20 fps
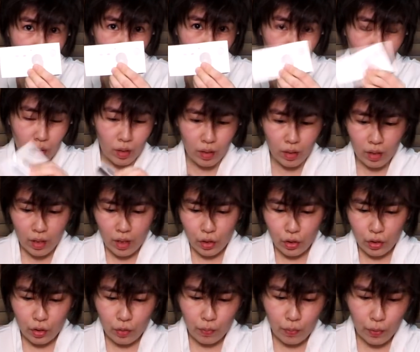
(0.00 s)
manual,
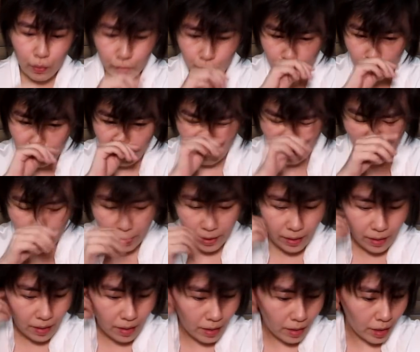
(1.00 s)
you're supposed to
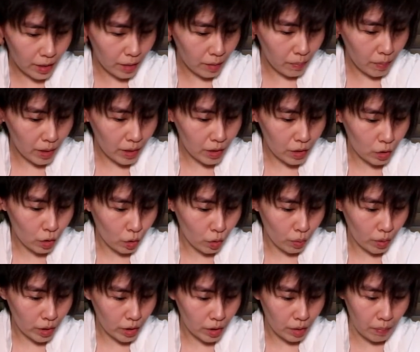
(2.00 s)
point the earbuds
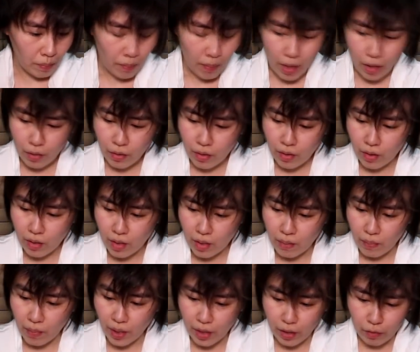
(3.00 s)
towards your mouth. The
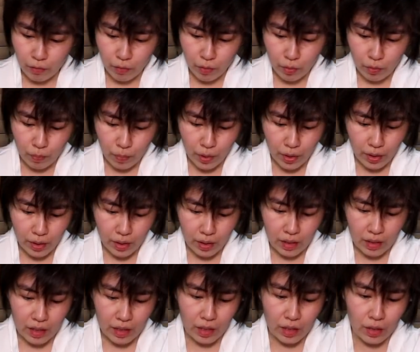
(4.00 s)
microphone part
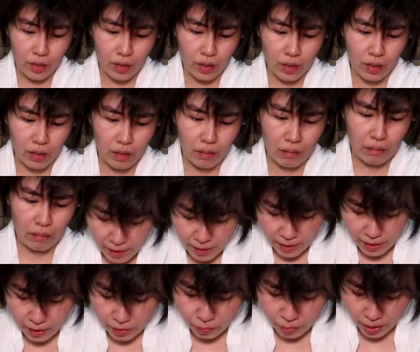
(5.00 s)
is here, but
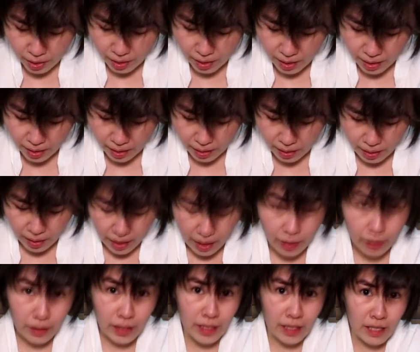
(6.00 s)
this is where the
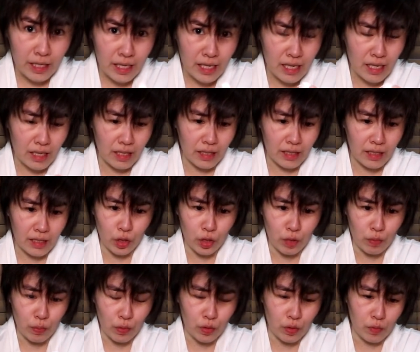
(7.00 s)
LED is. So you're
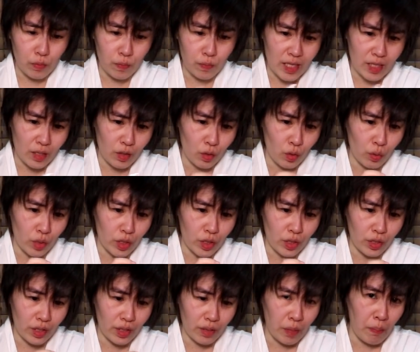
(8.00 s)
supposed to face it towards
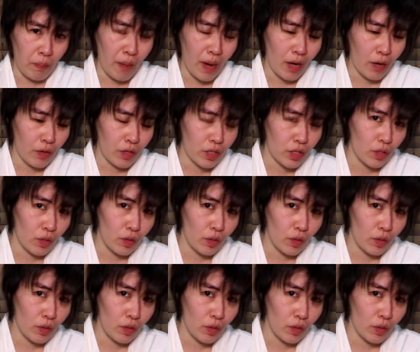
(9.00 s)
your mouth,